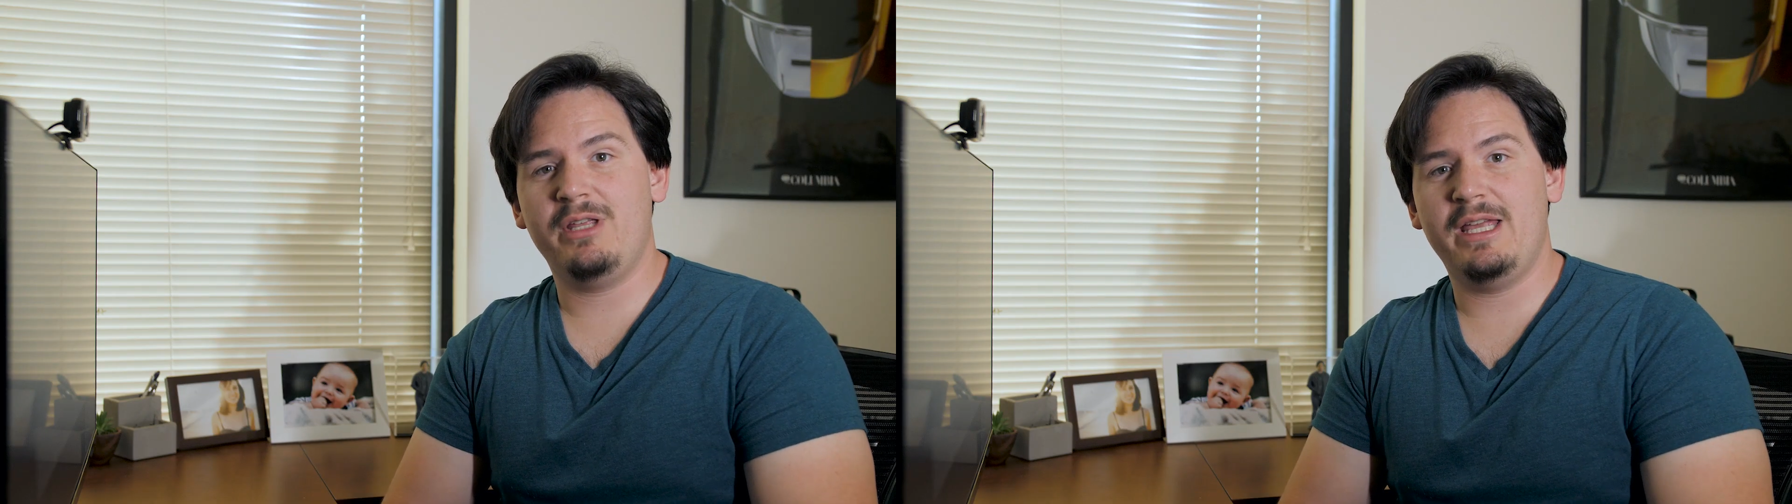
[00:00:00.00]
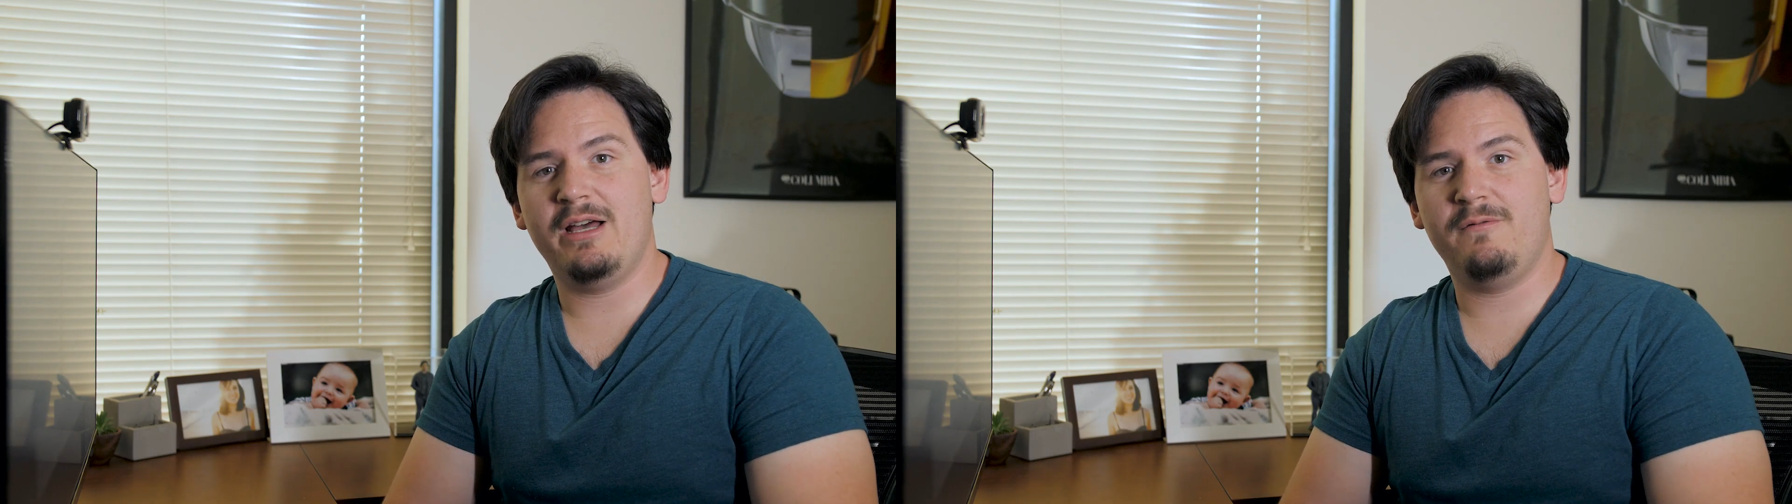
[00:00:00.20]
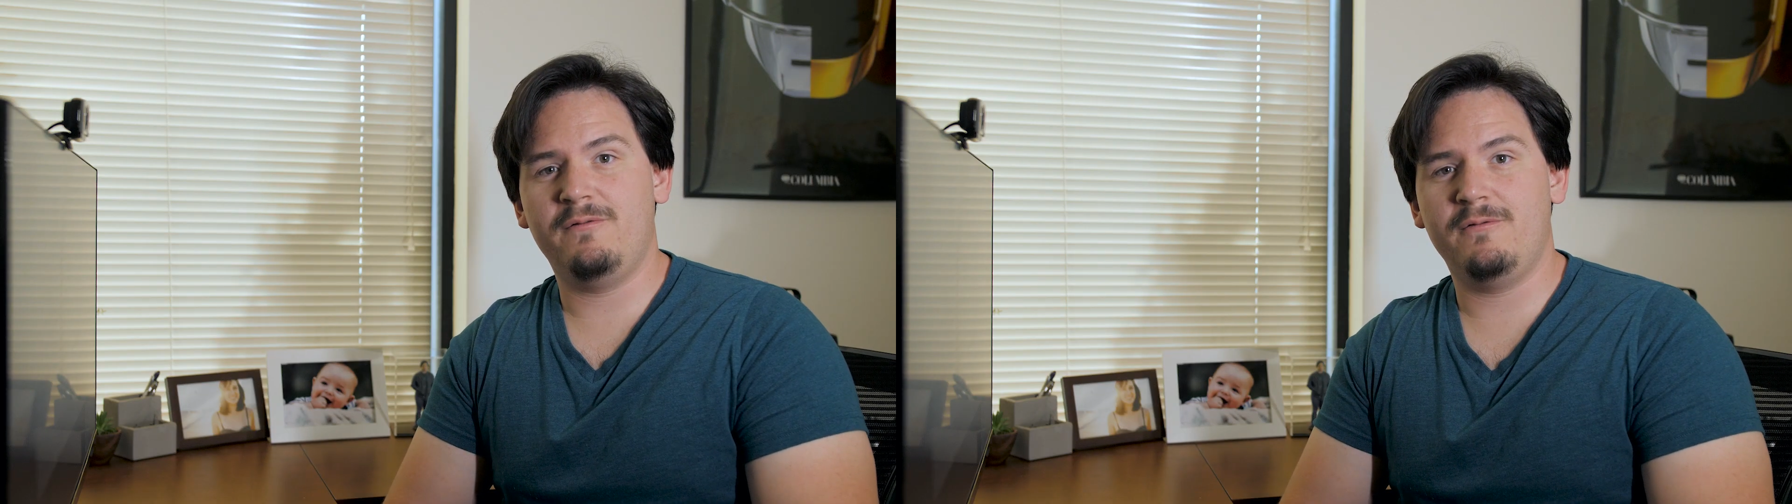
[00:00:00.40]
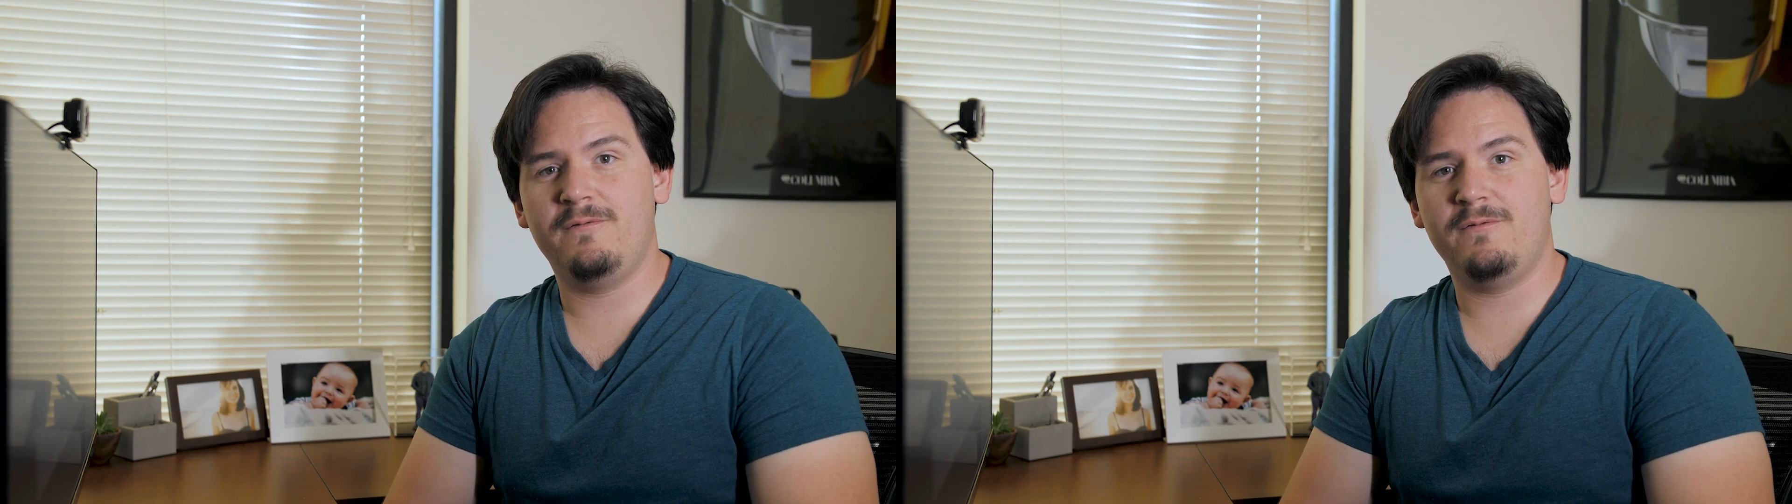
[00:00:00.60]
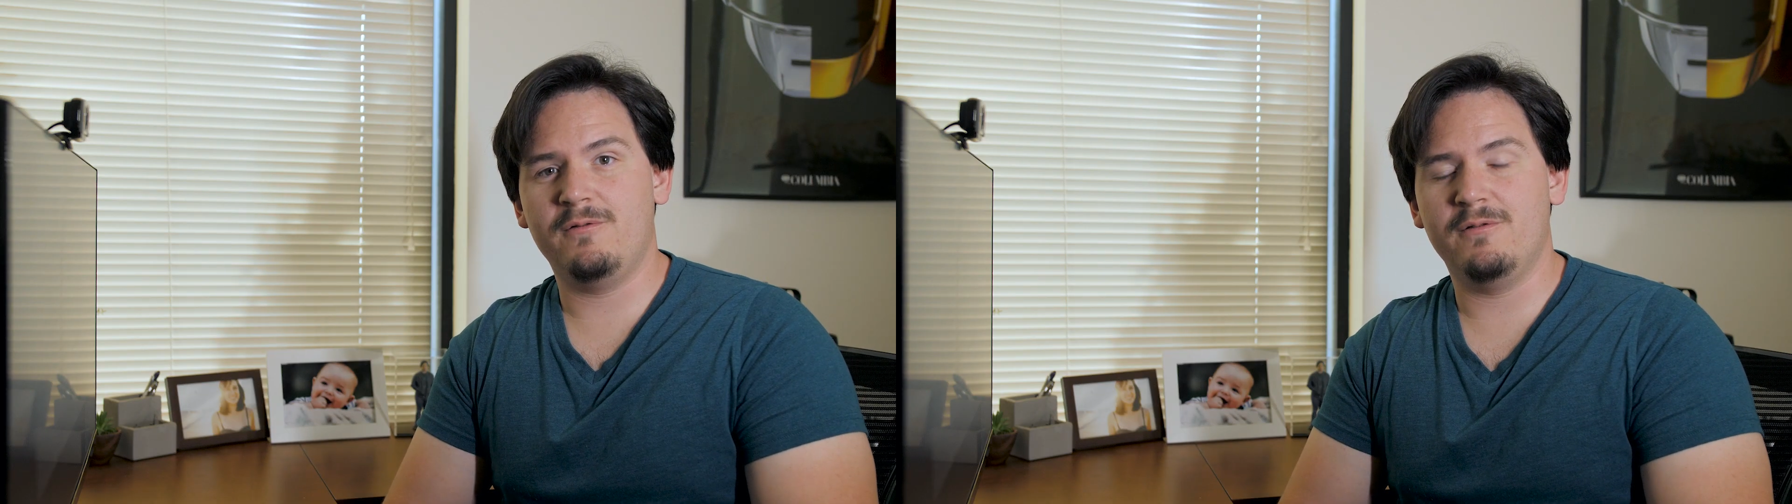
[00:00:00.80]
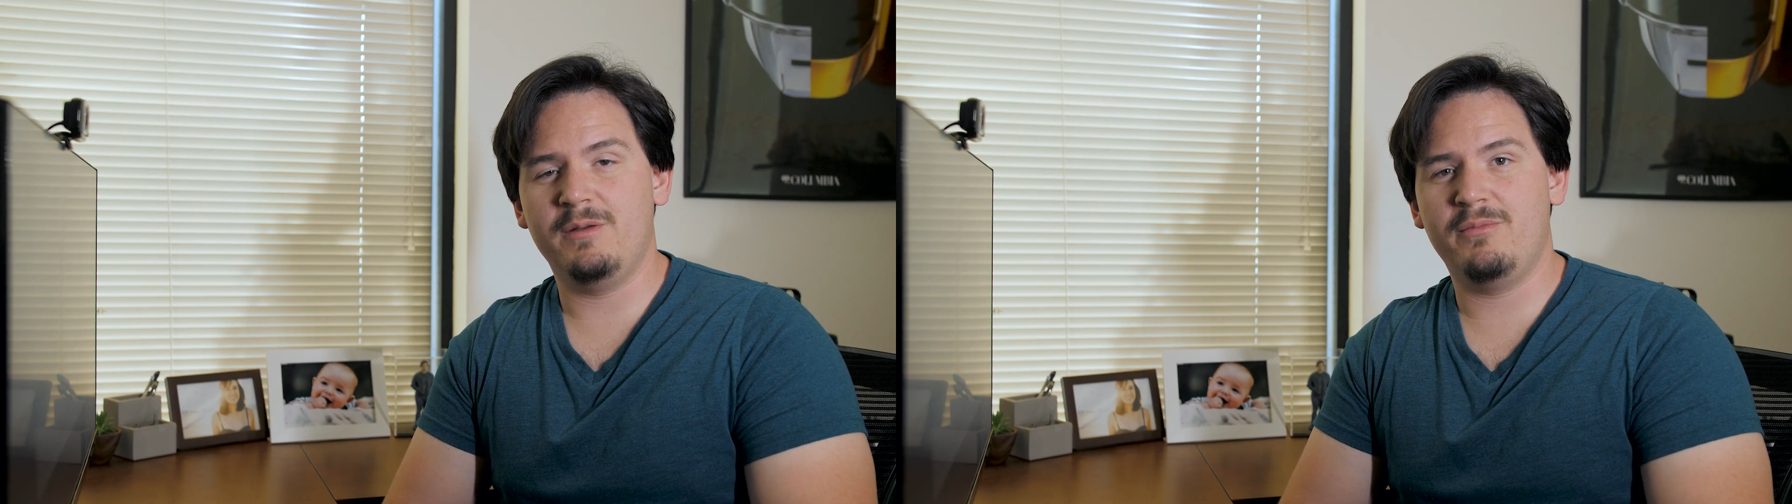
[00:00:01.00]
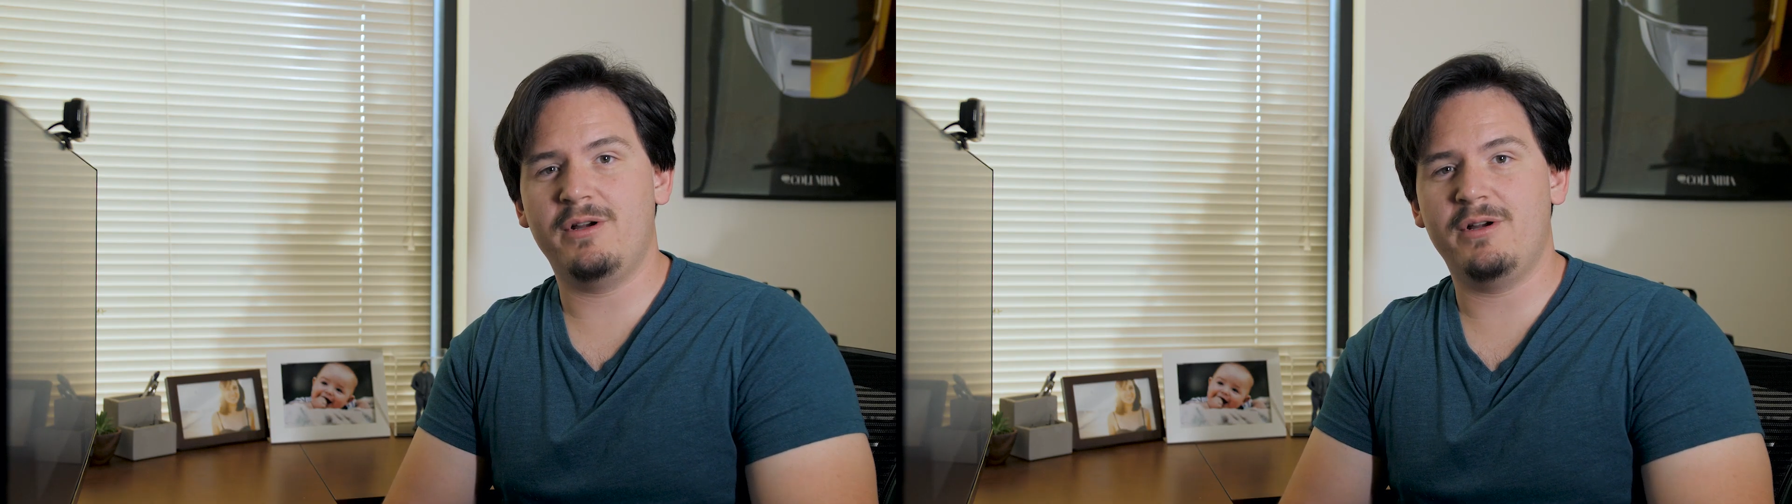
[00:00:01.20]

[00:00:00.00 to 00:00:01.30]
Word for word: only helpful for the